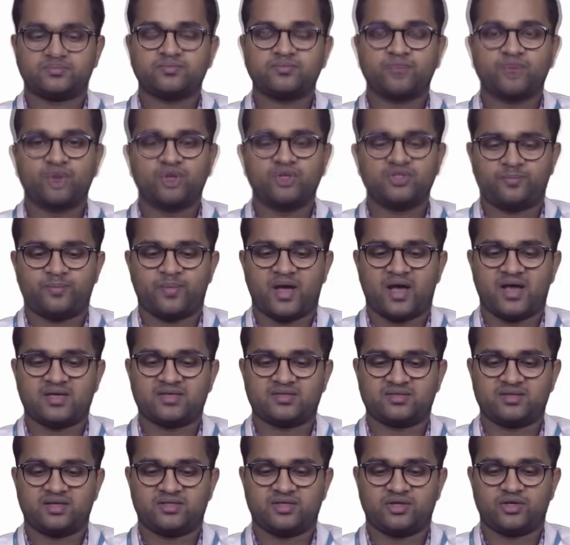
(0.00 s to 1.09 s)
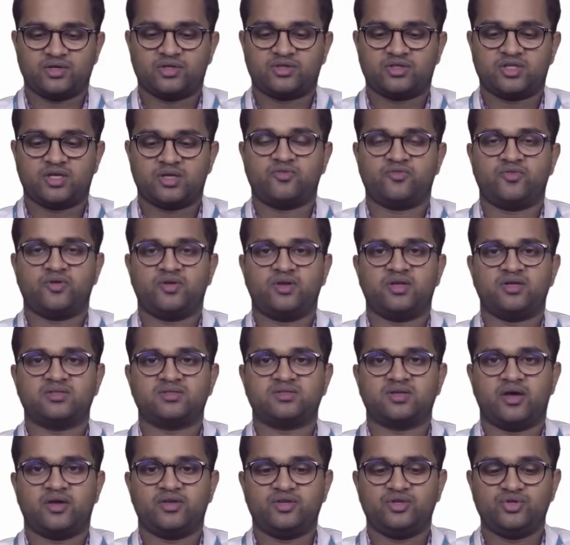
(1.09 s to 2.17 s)
spores of Bacillus
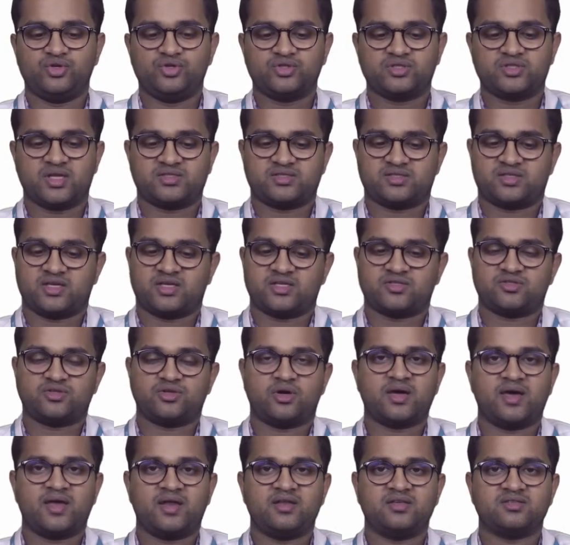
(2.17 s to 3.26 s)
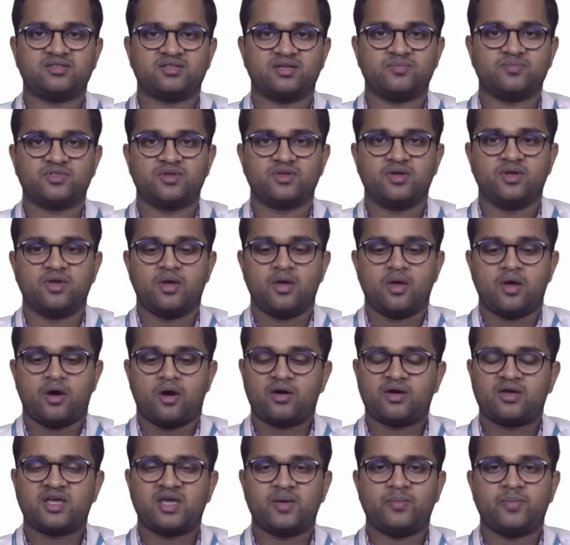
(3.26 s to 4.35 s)
stereothermophilus are used as test organisms
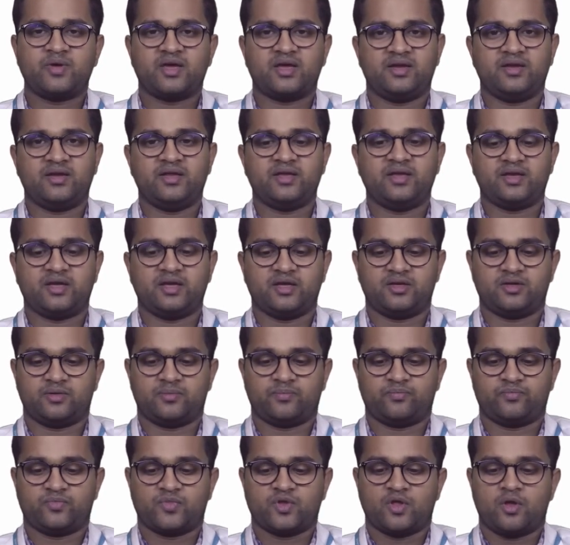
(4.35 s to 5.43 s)
or chemical indicator.